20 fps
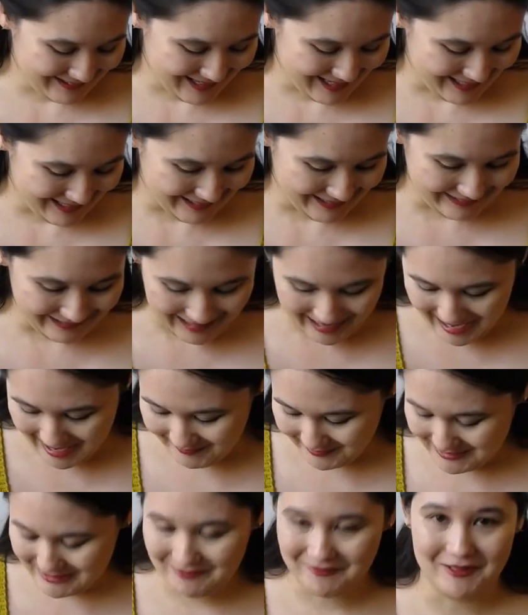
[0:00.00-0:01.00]
have
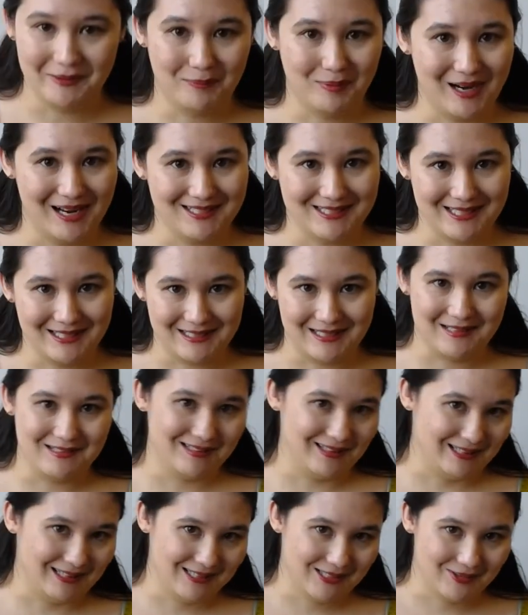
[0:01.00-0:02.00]
a different project other
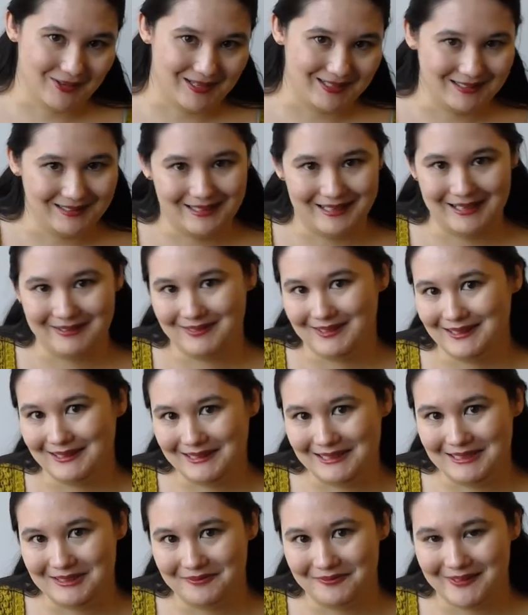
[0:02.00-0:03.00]
than the sweater that I really
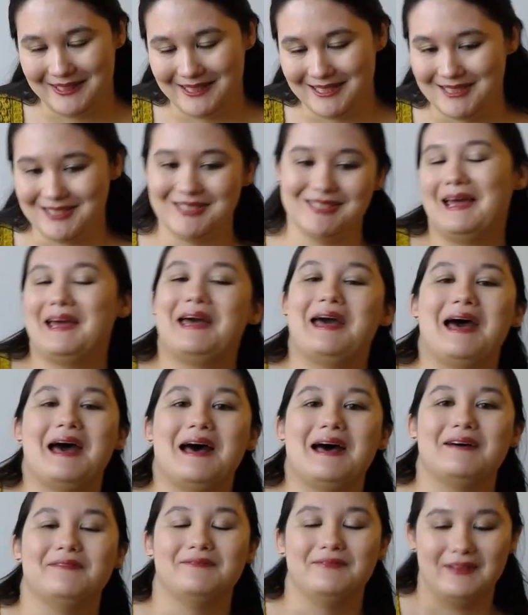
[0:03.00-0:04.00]
need to finish. I
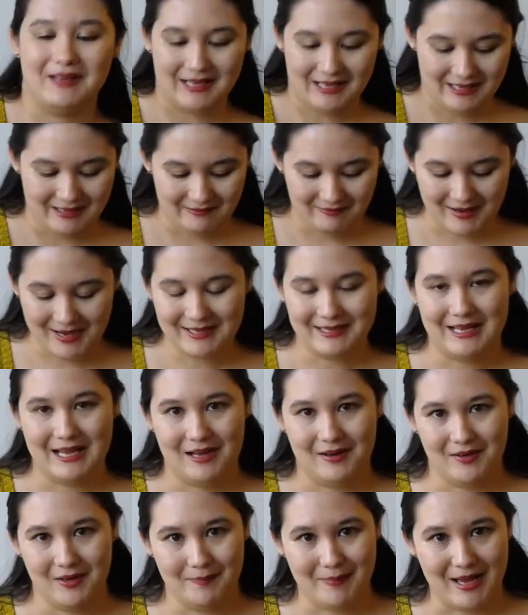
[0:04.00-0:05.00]
have right
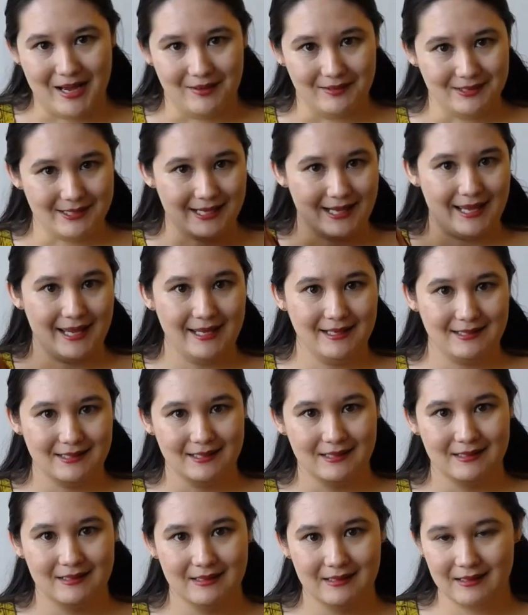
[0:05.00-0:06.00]
now about 8
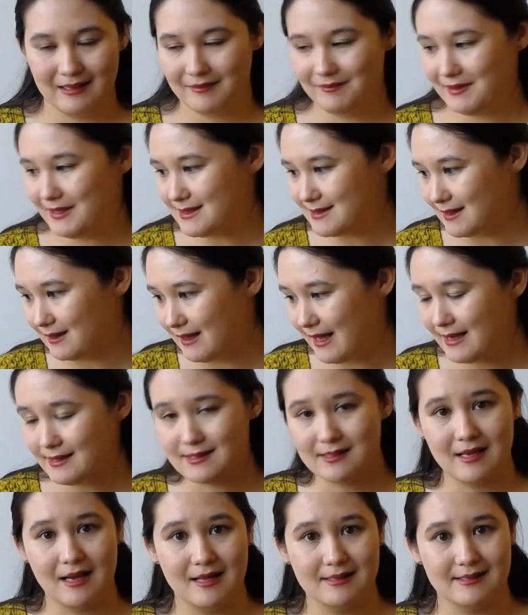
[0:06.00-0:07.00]
of these little
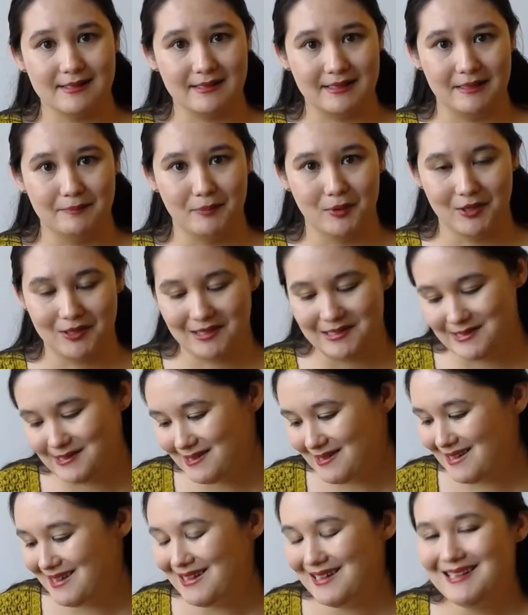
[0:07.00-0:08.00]
hexagons that need borders.
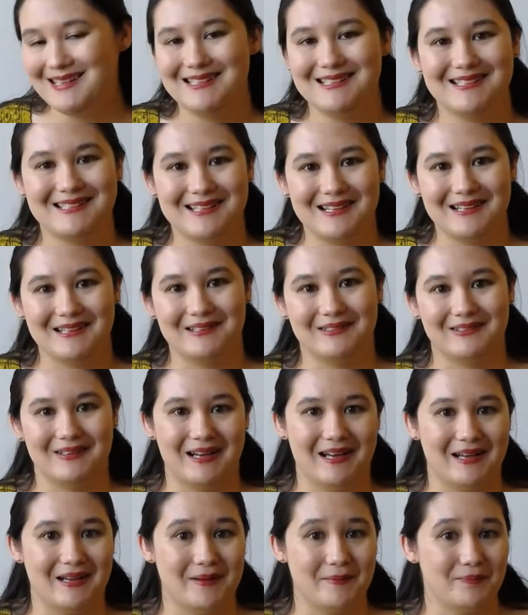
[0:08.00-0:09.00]
So
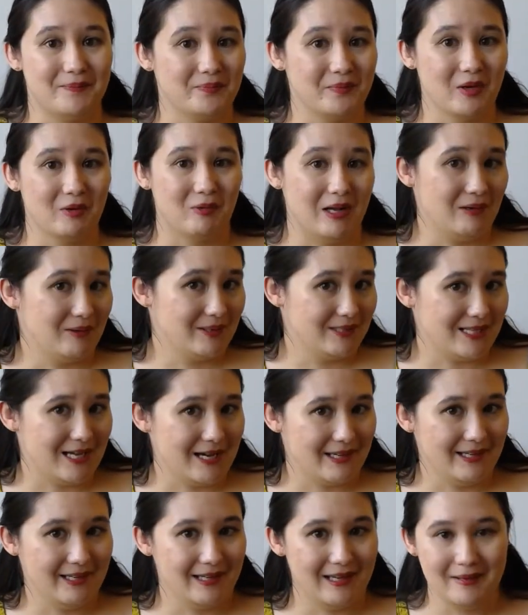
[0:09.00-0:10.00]
while we're
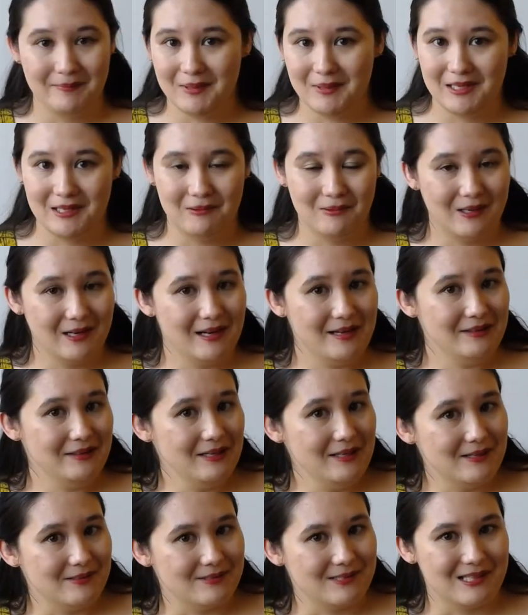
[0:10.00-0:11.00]
talking, I'm gonna work on
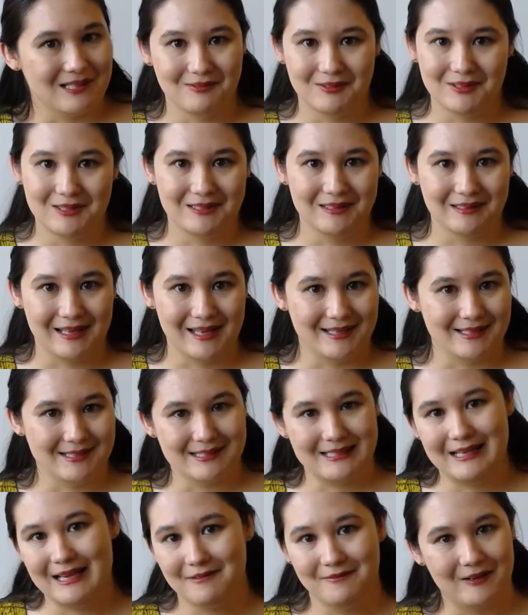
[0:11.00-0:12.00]
those and we'll kind of
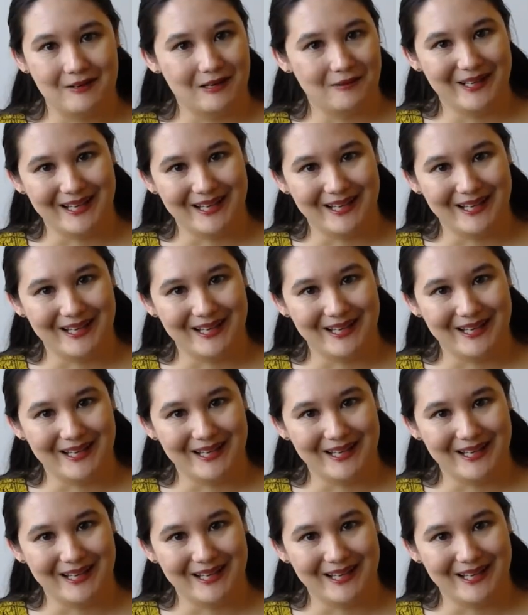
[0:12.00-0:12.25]
see how far we